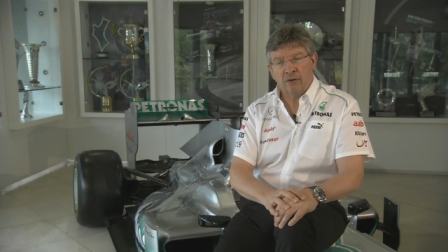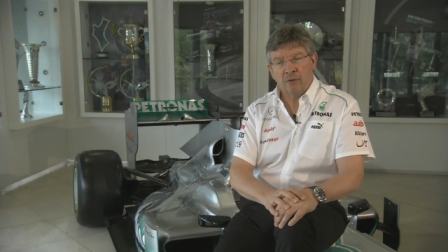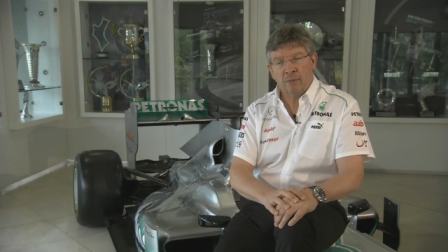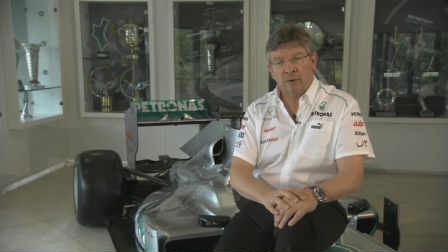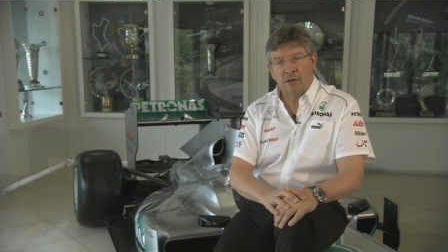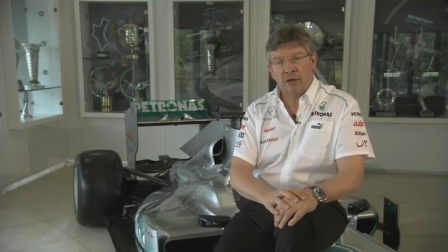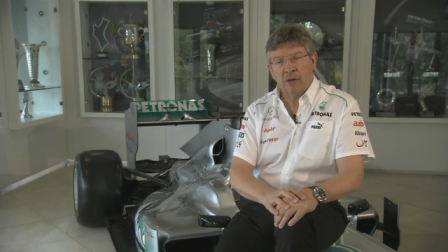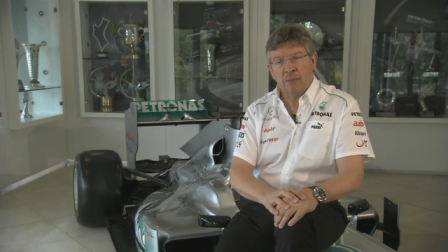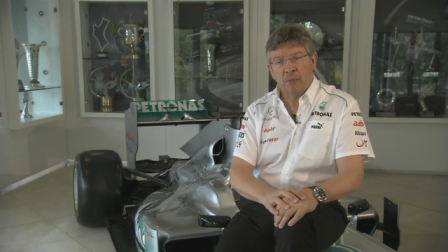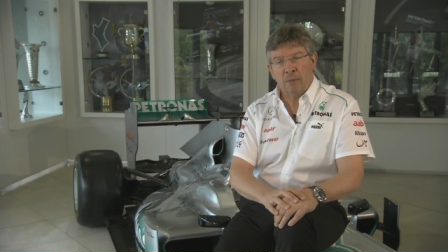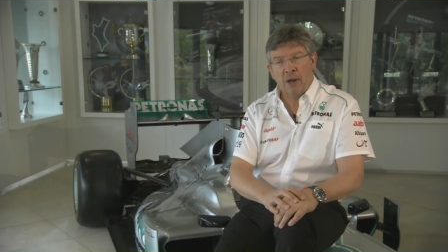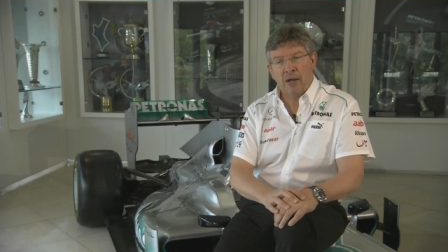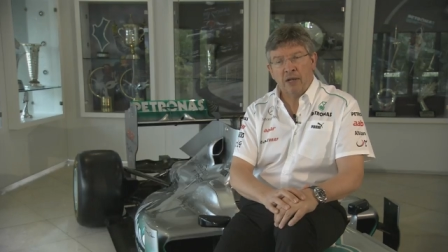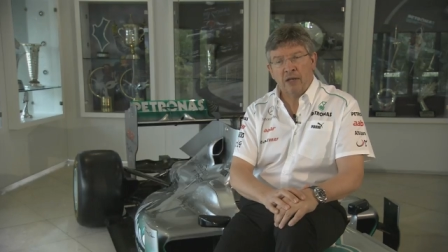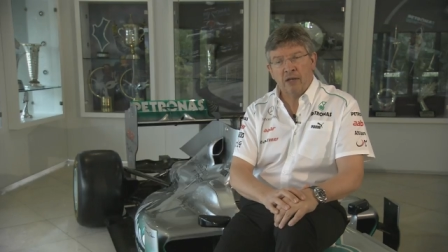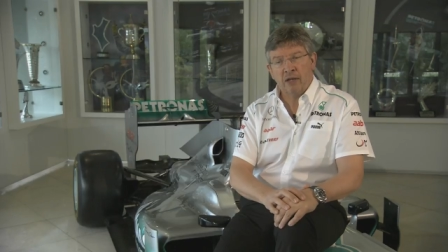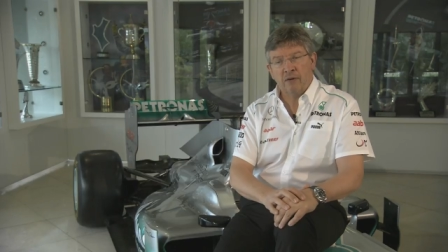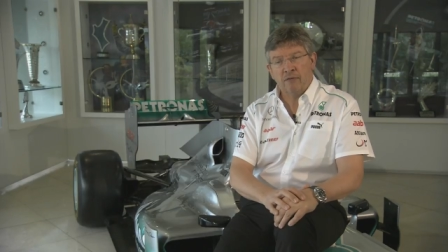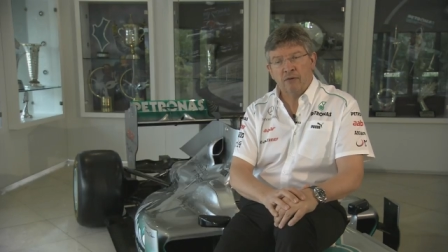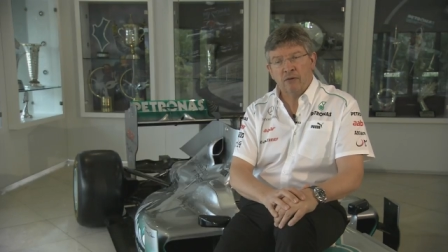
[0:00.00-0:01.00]
to be
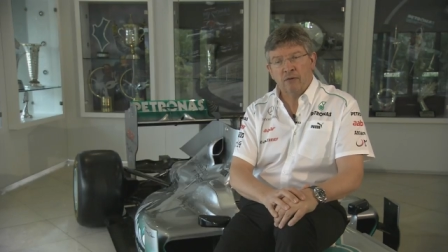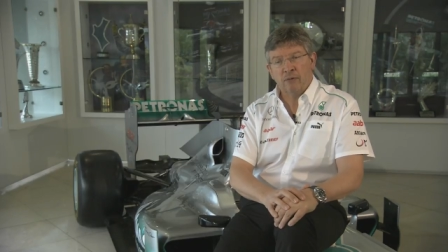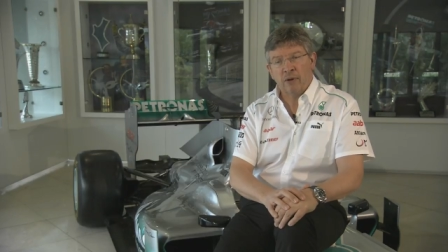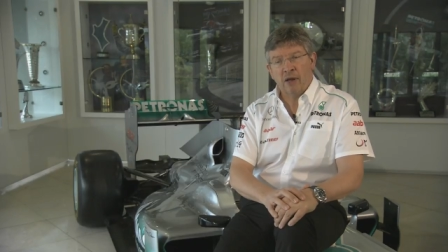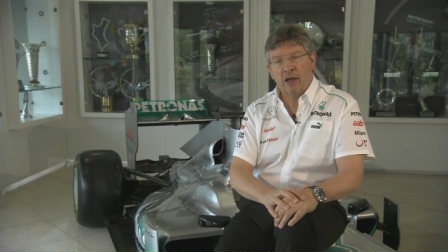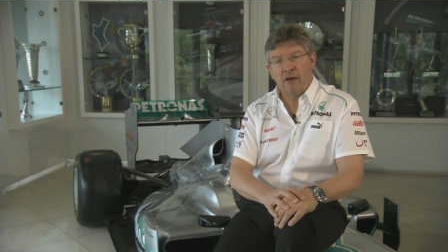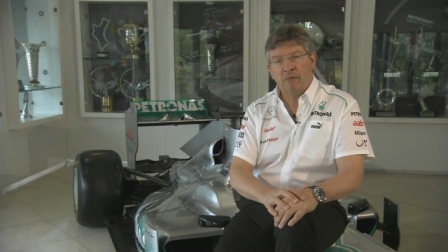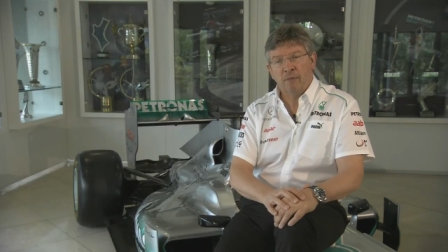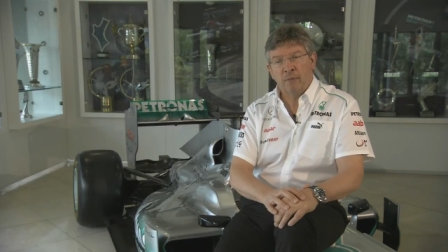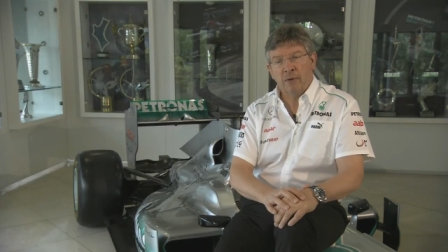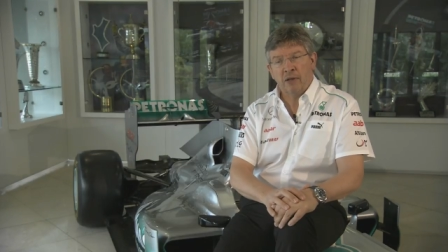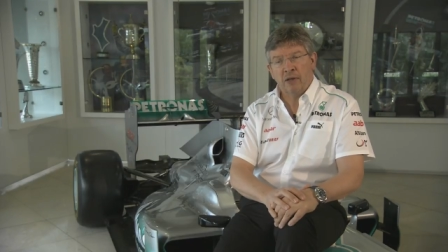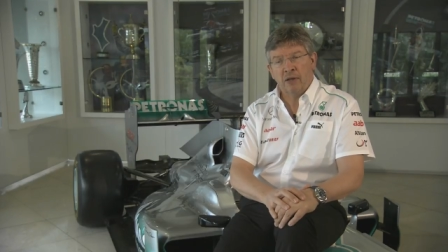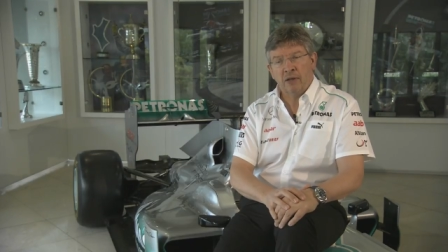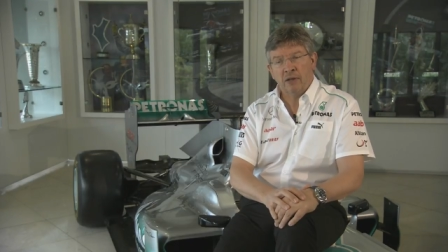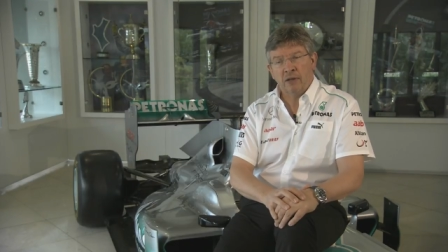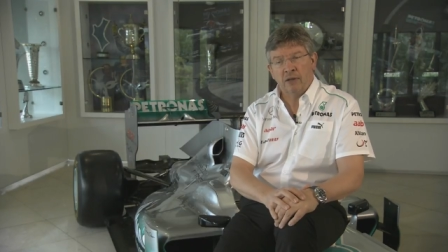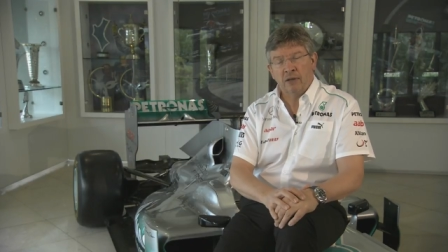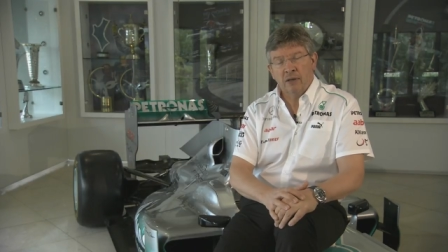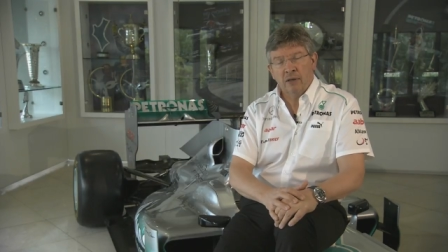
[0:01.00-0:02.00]
competitive as we have been
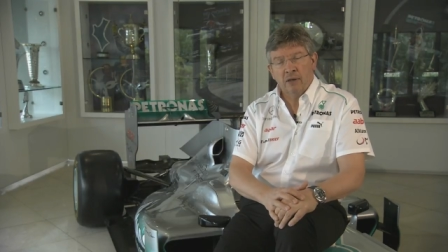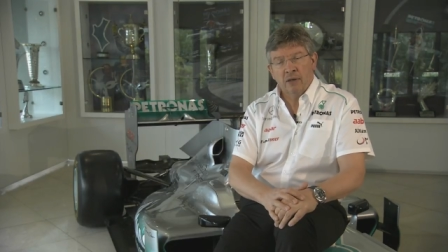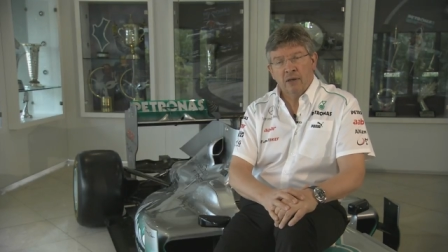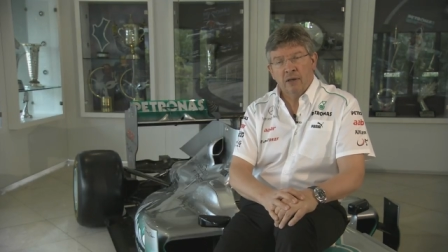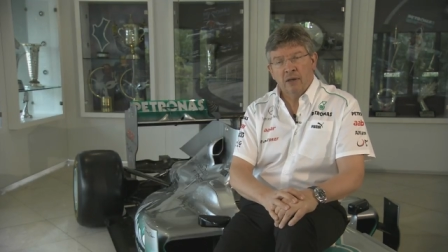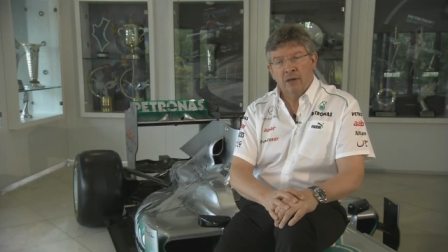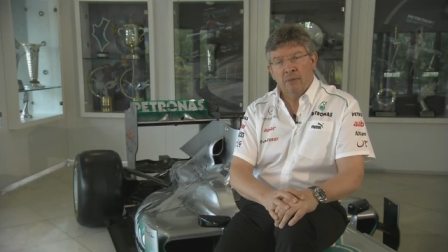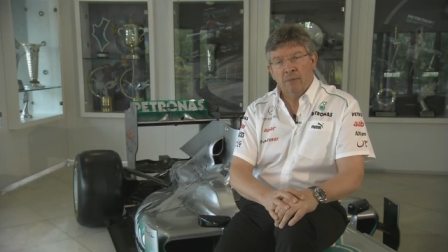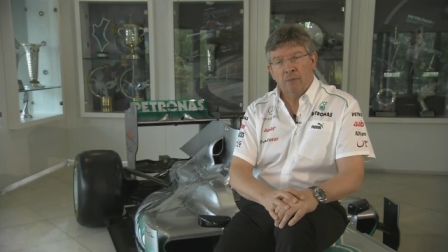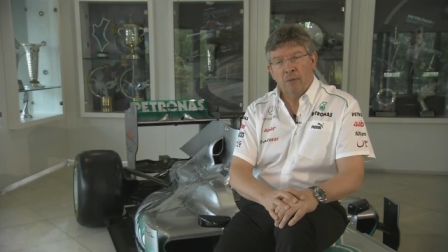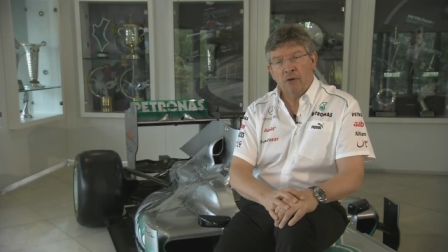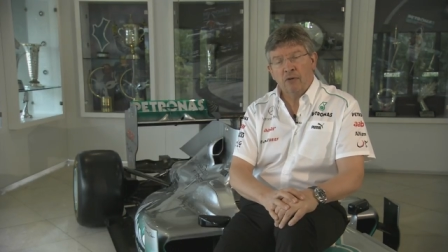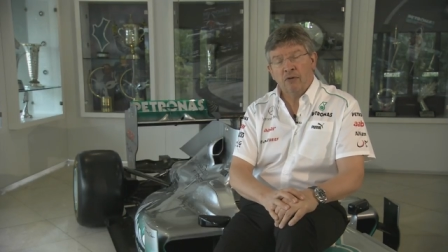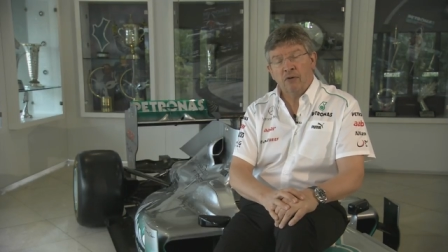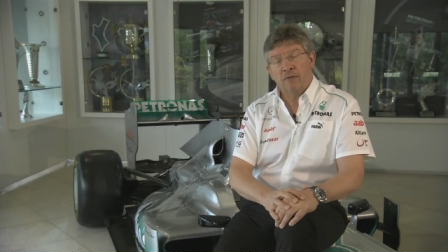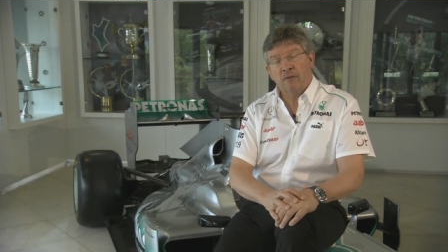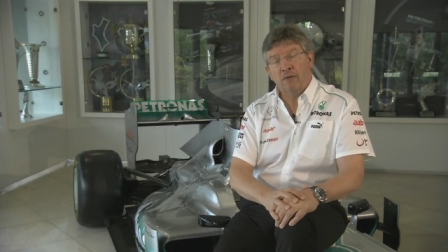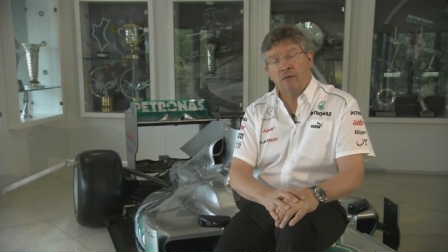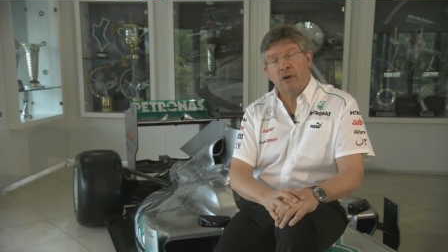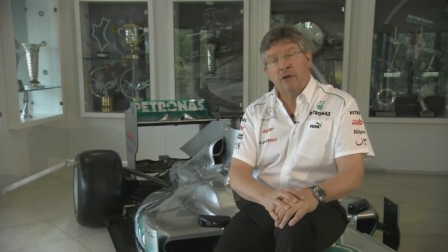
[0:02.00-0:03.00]
in most
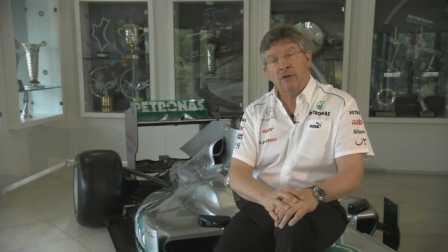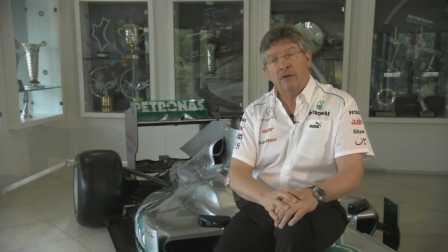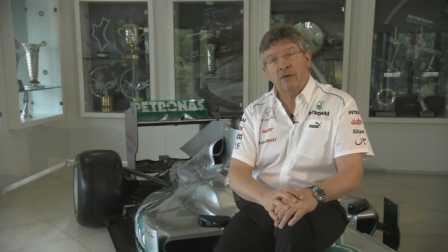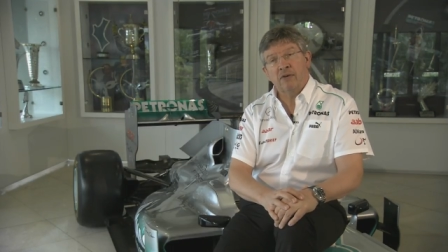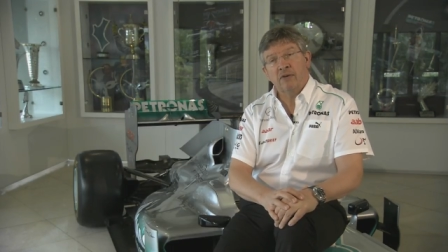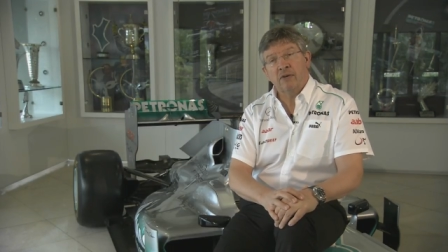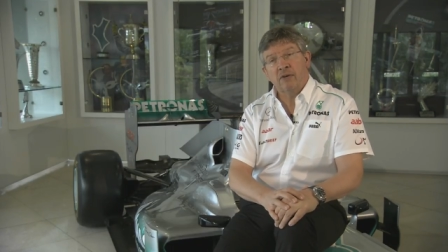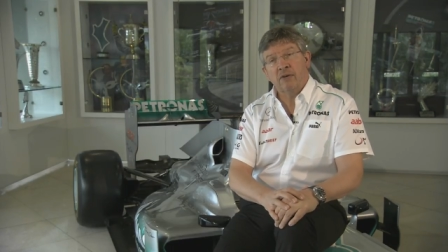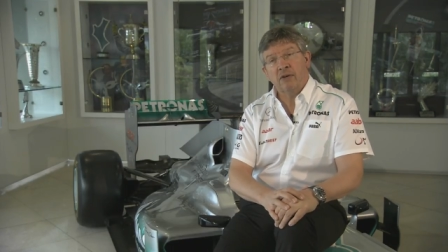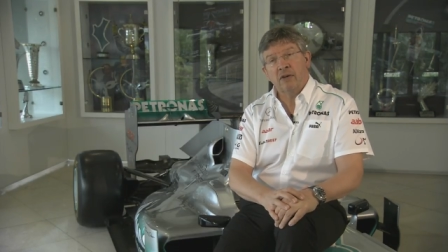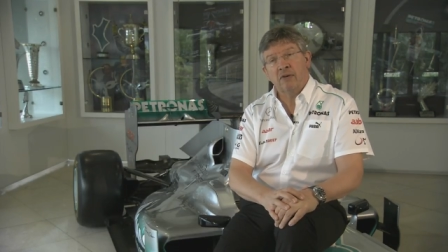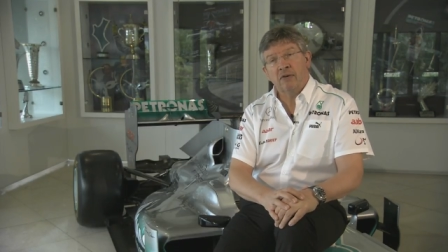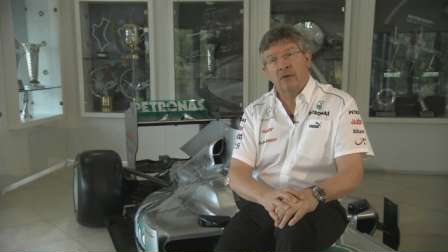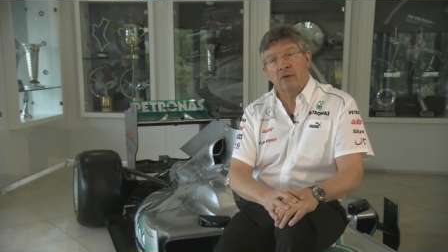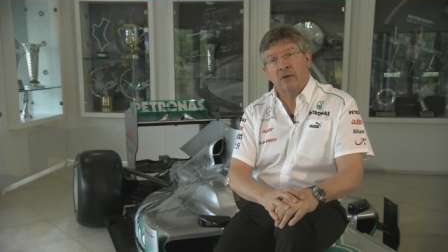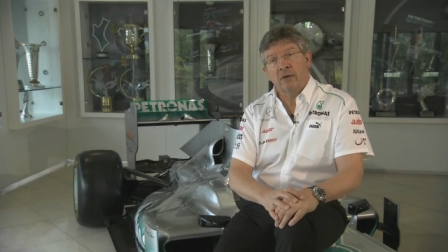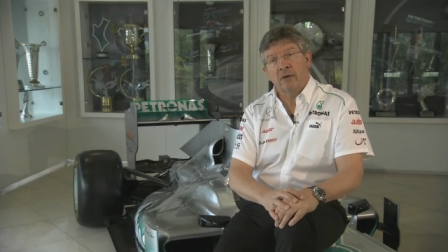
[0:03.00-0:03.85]
of the races this season.